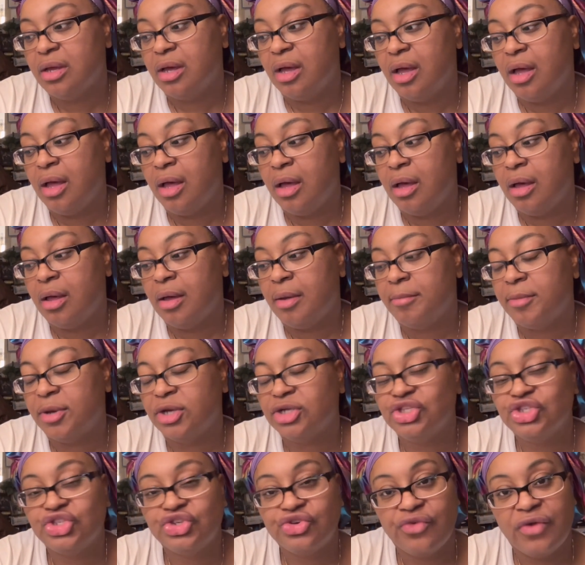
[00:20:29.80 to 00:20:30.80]
um,
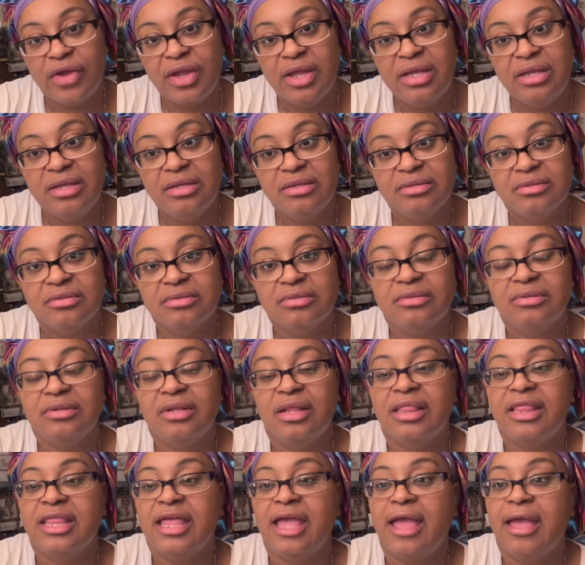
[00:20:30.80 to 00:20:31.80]
a trait
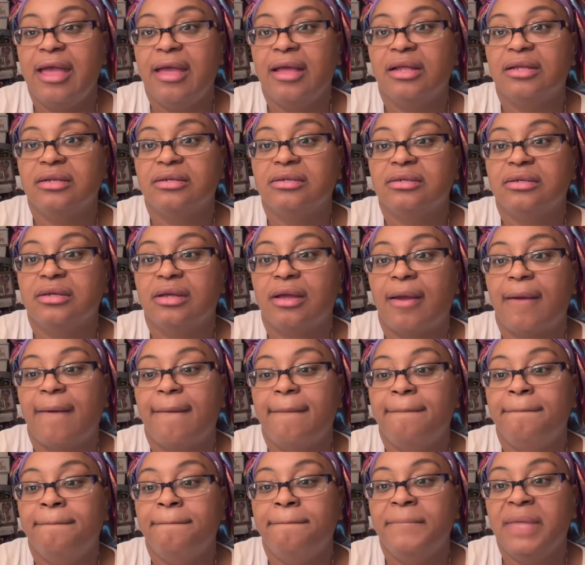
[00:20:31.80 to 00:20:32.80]
that
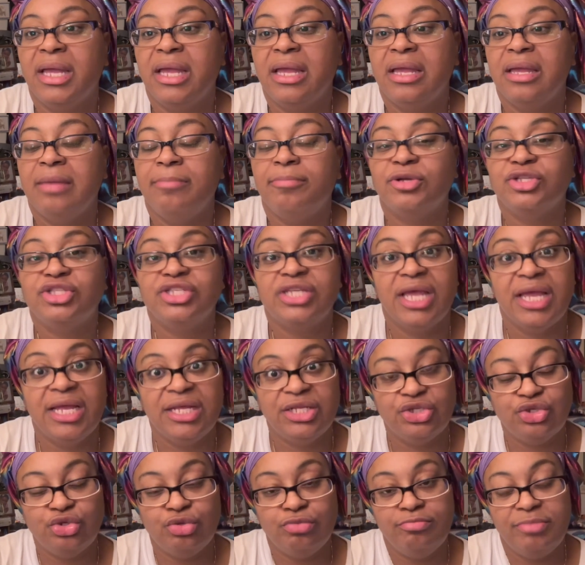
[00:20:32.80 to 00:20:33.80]
may
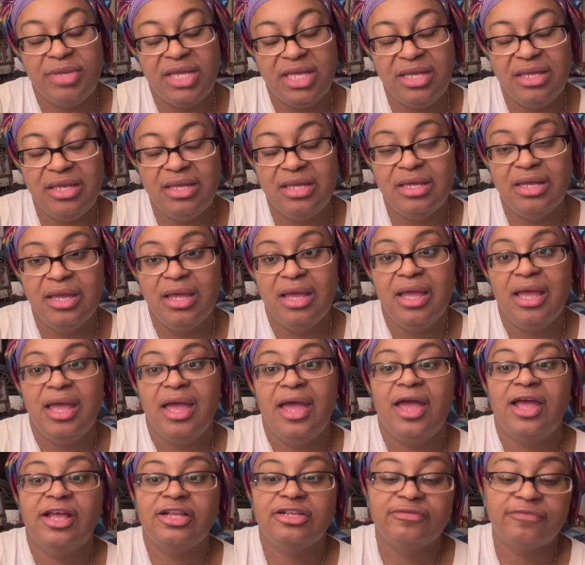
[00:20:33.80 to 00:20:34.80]
pertain to me
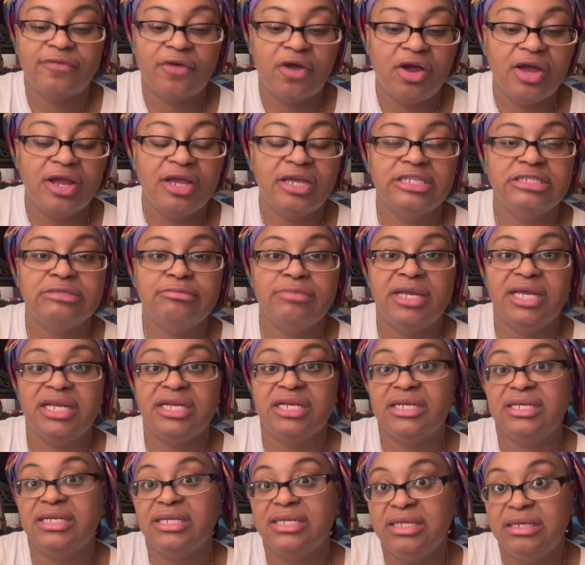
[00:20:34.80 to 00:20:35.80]
as far as being
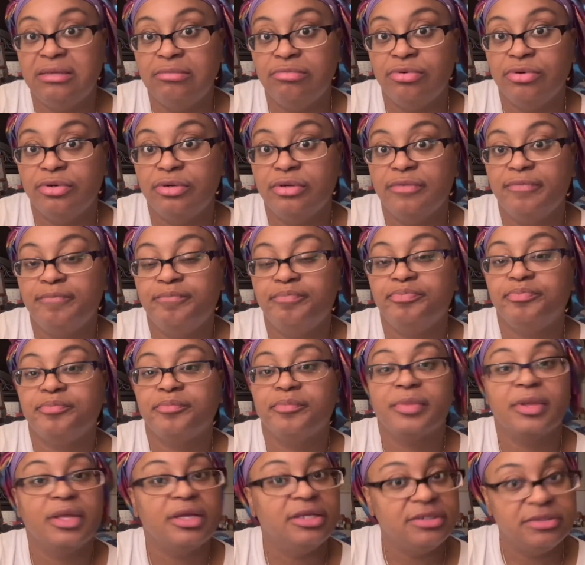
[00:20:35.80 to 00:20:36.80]
a Libra,
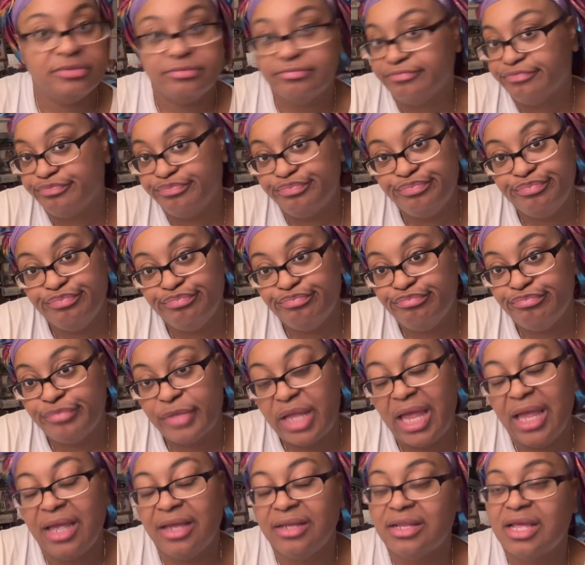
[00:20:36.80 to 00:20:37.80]

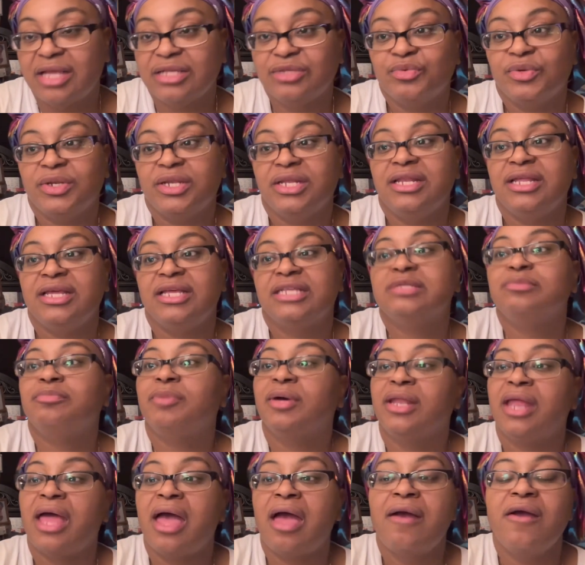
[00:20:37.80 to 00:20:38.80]
hey, that's what it is.
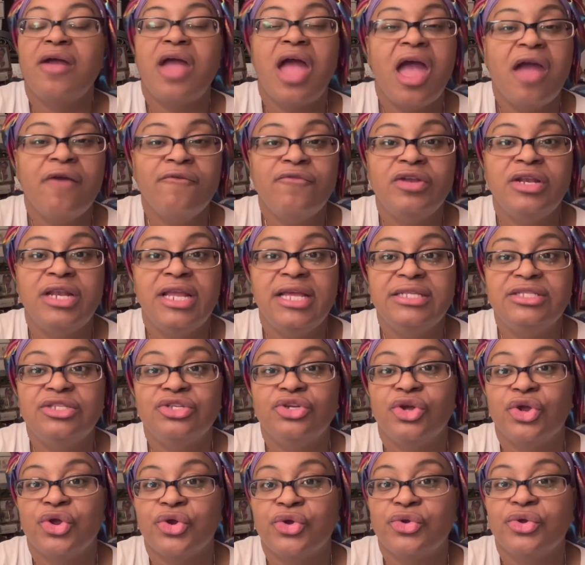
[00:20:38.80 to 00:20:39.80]
But I, I relate
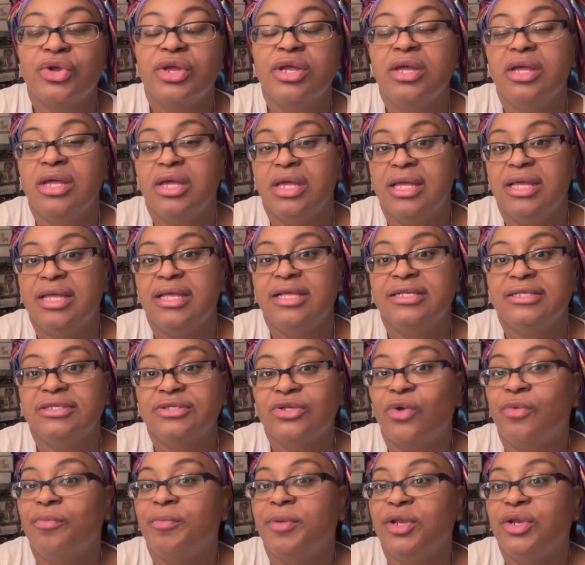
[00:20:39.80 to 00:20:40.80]
to her in
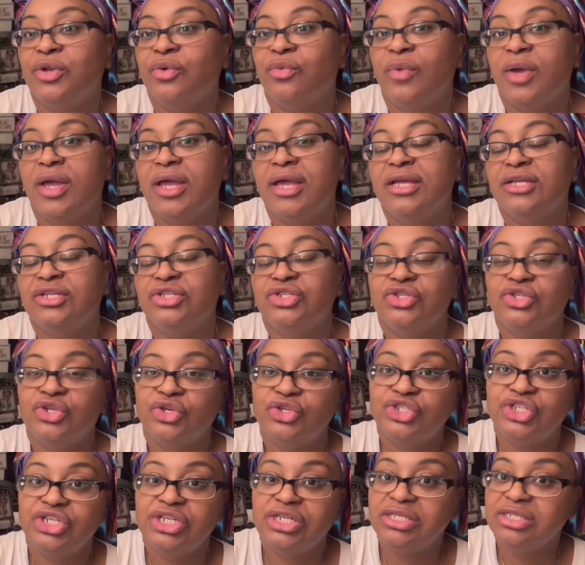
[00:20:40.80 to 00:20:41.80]
so many ways. You know,
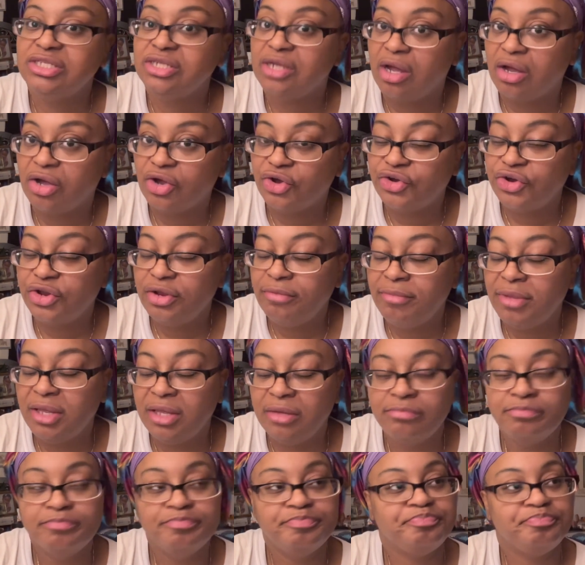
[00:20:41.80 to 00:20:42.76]
she's younger than me.